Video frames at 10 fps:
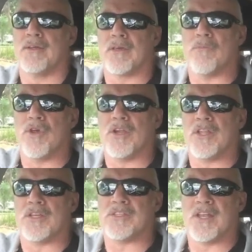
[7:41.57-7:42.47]

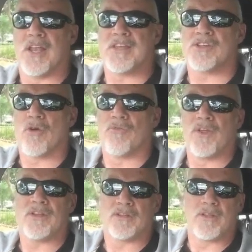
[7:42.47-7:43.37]
community that's in less
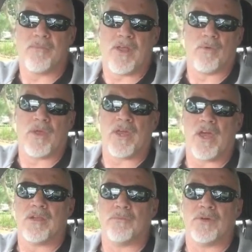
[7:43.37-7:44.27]
conflict, the better we're
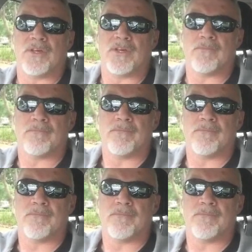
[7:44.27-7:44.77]
going to be.